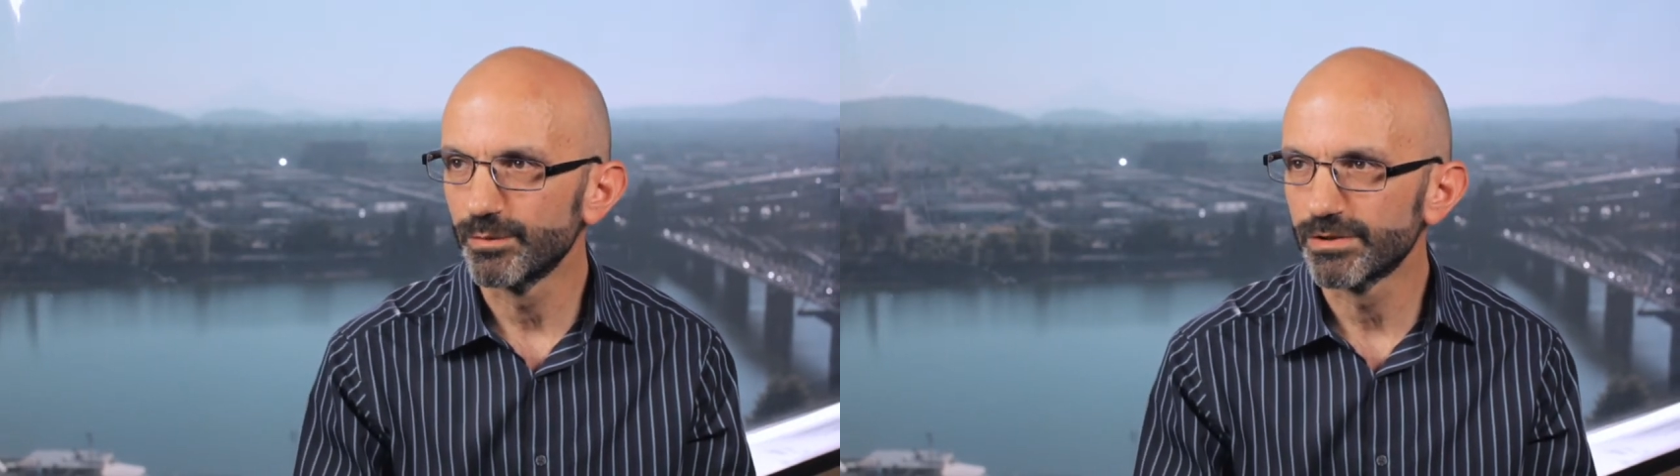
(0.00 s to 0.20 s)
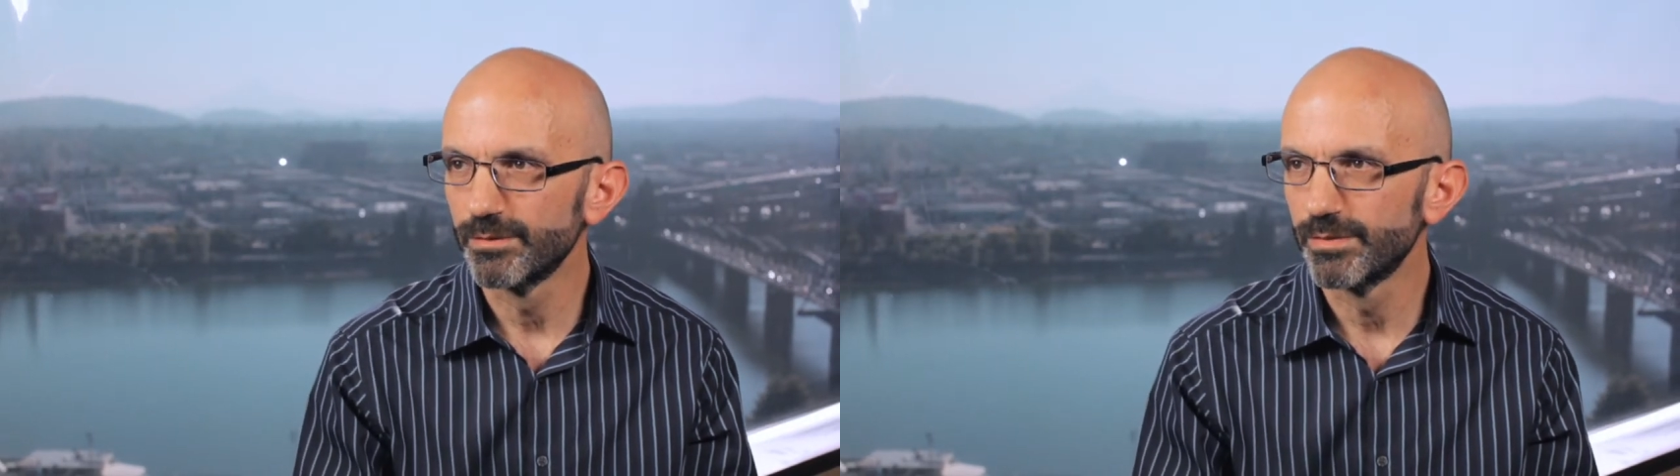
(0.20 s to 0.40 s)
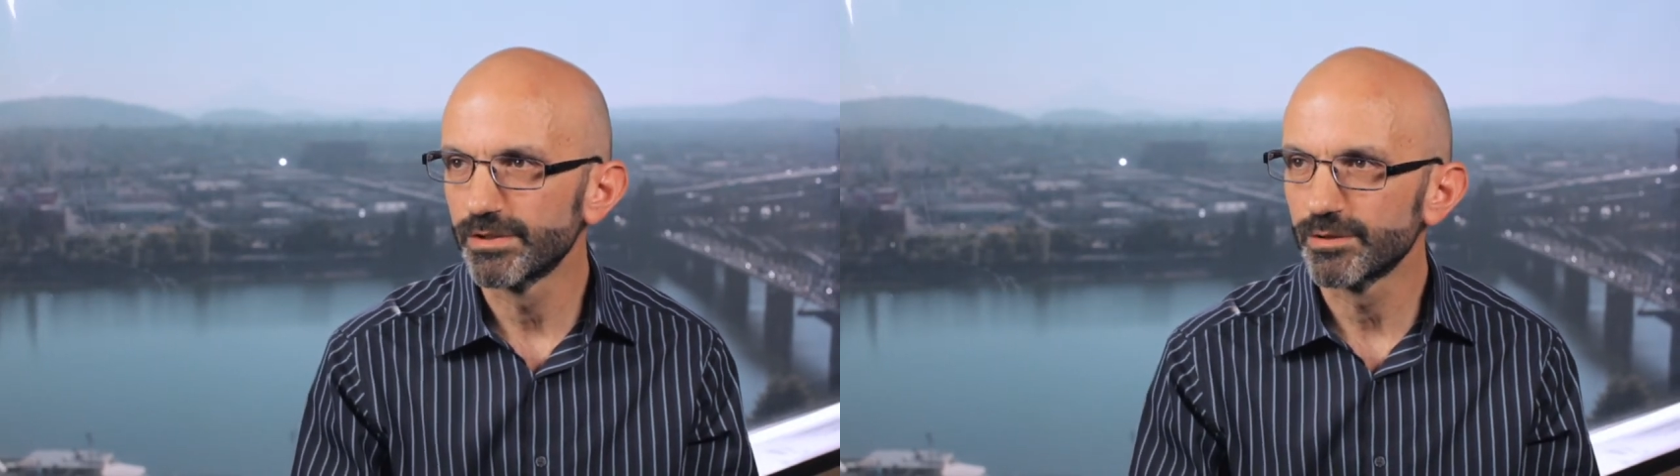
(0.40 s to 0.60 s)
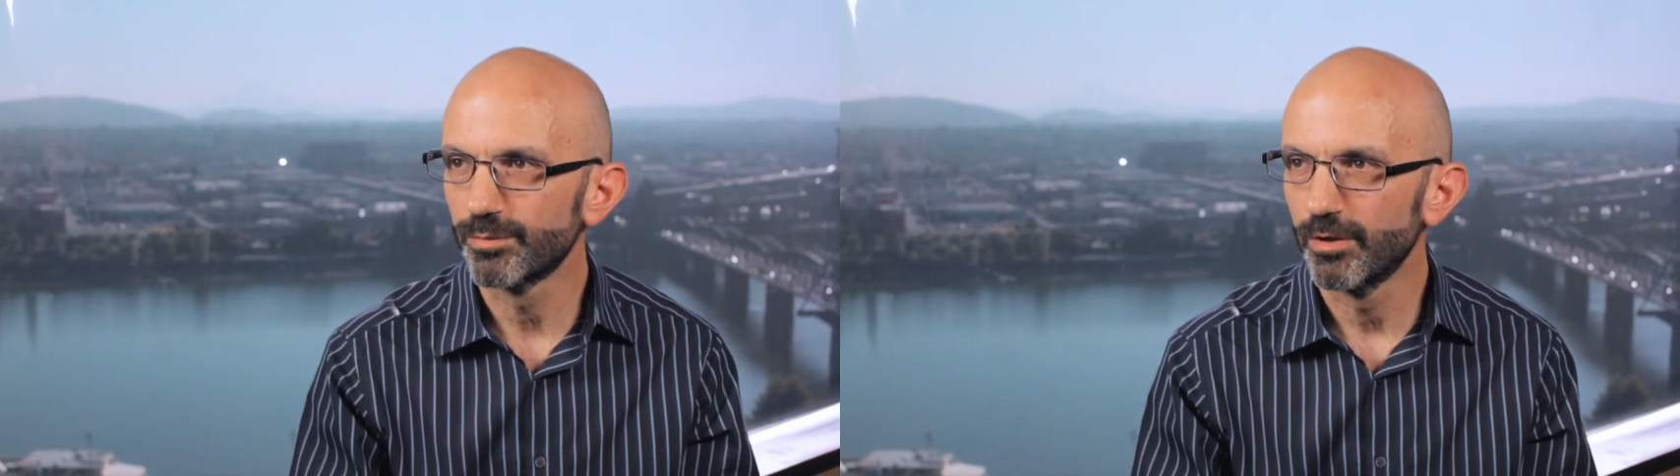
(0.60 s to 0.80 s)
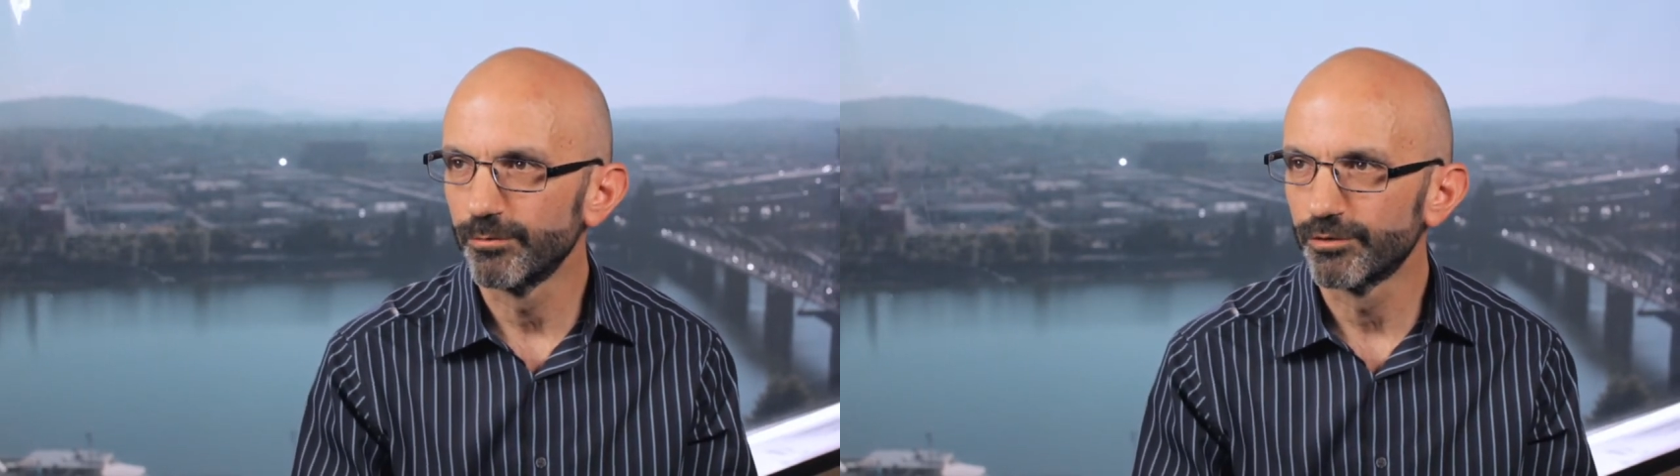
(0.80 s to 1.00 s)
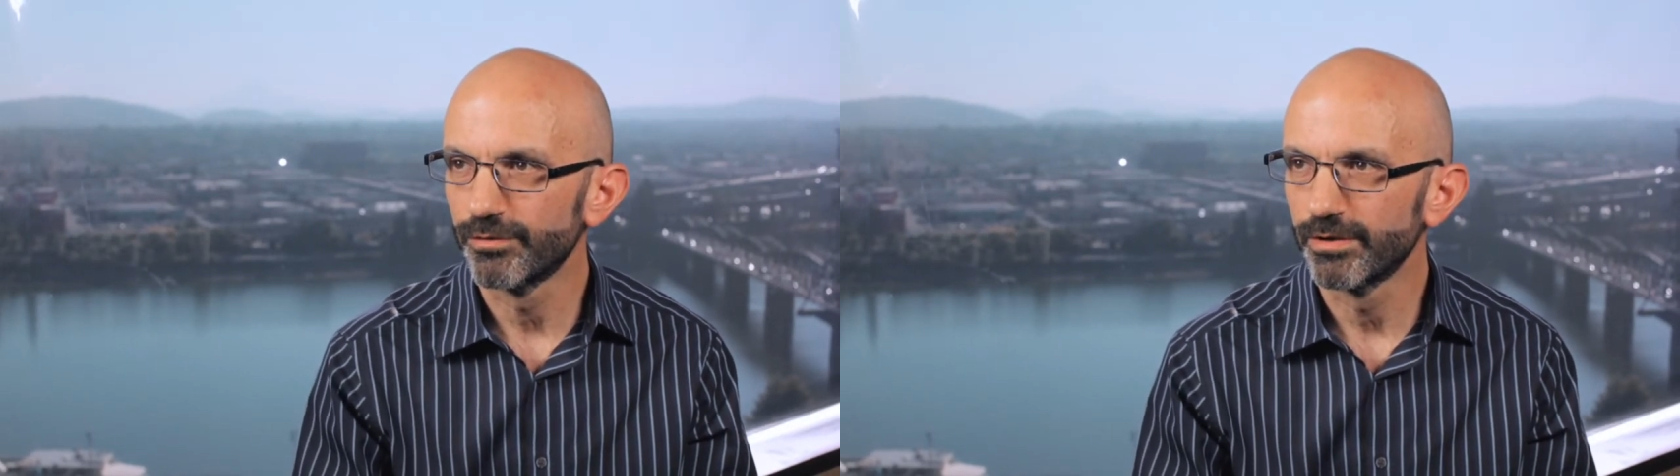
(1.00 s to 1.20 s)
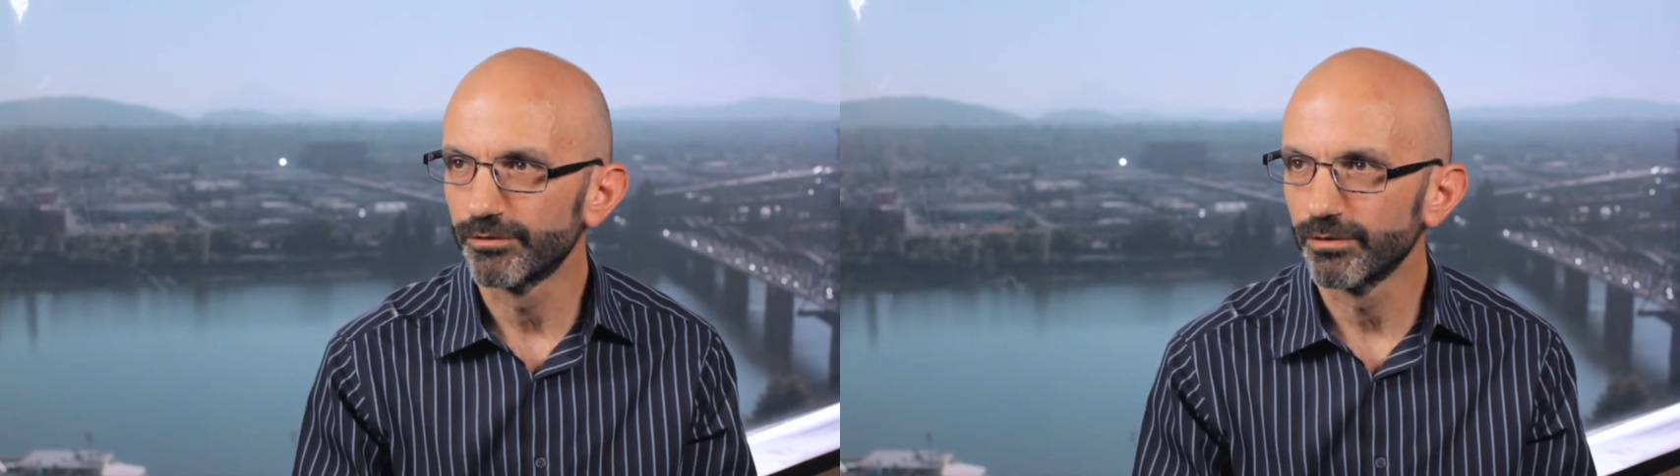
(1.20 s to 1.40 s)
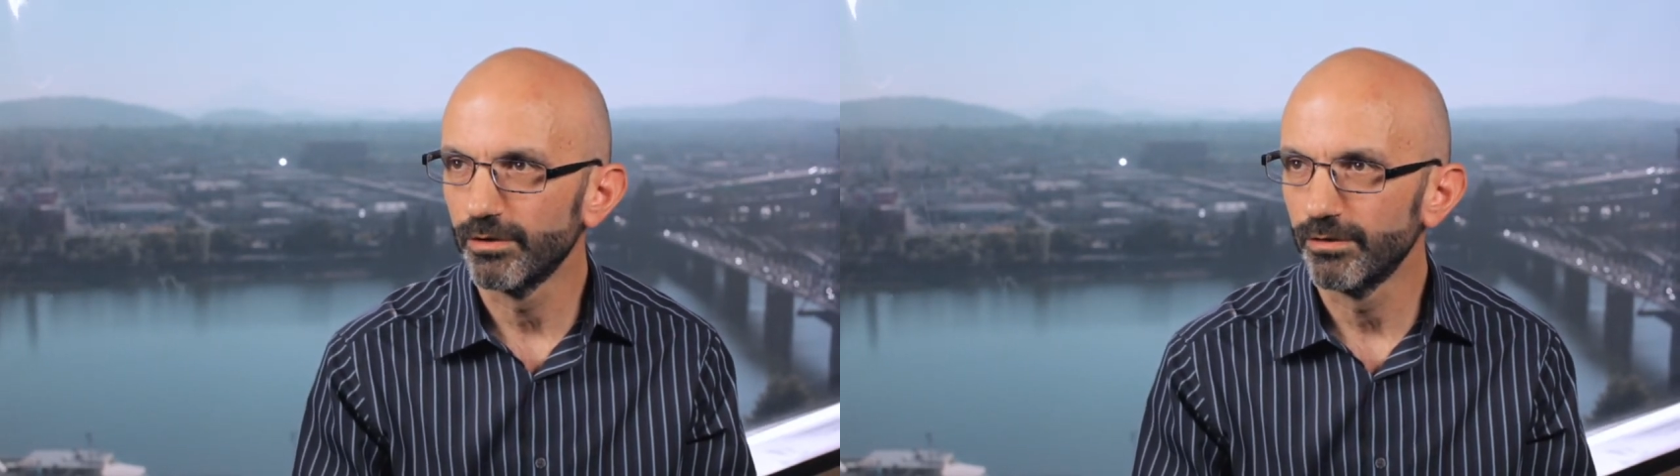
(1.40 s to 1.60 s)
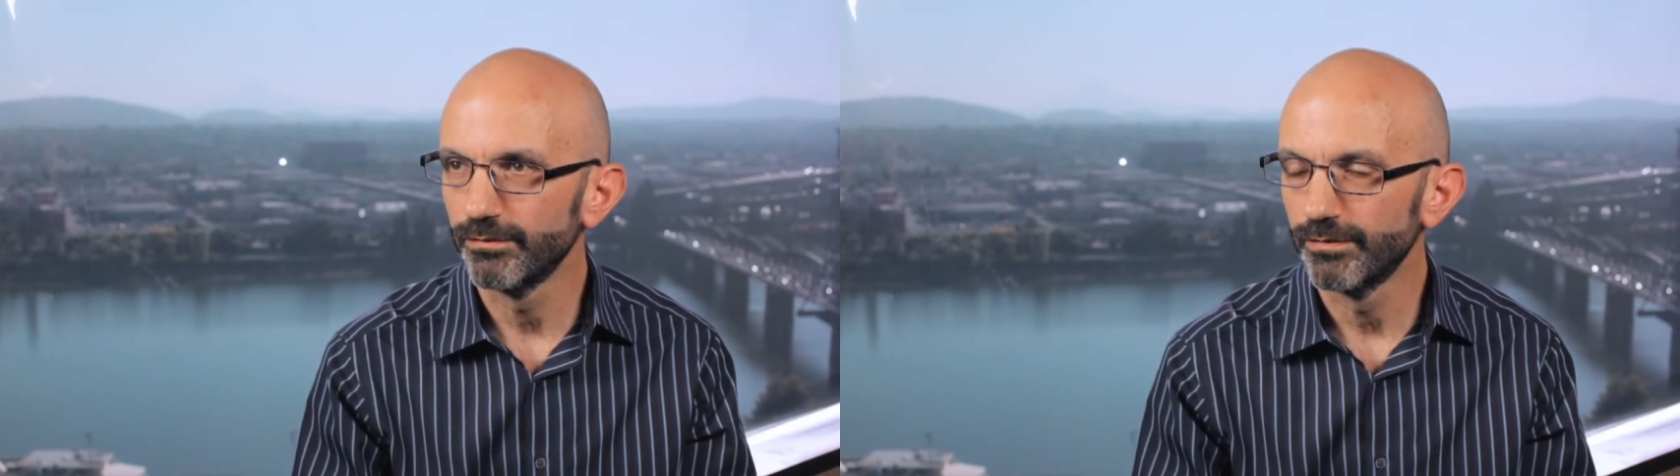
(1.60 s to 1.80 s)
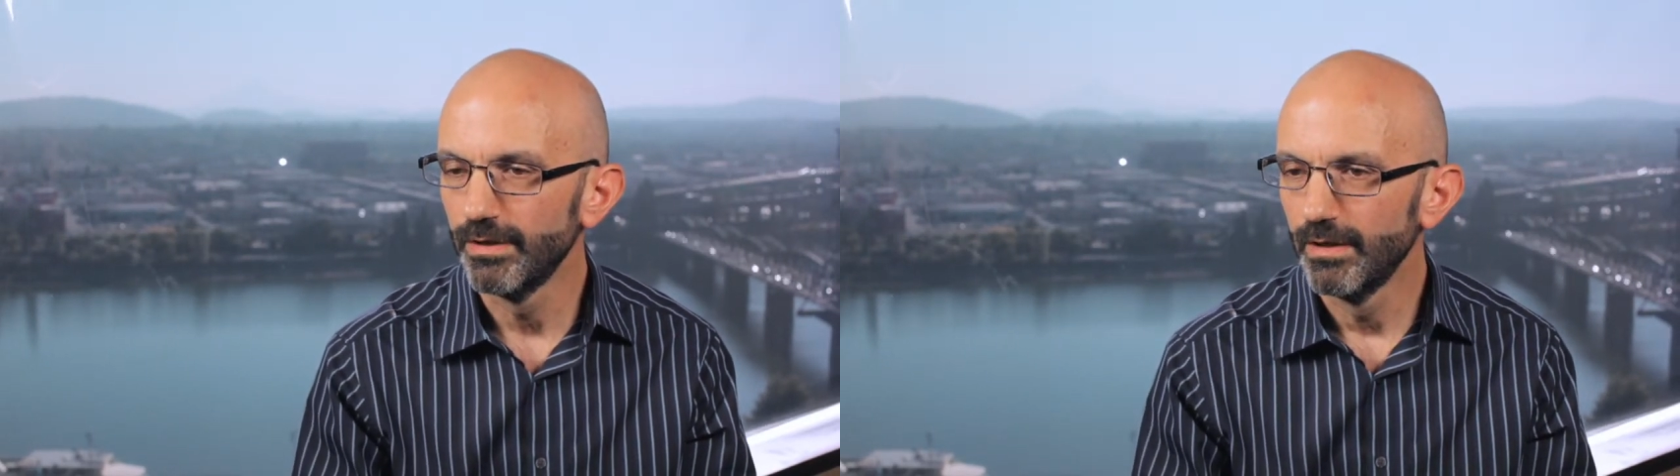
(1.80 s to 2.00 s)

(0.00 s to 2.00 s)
What's the business problem you're trying to solve?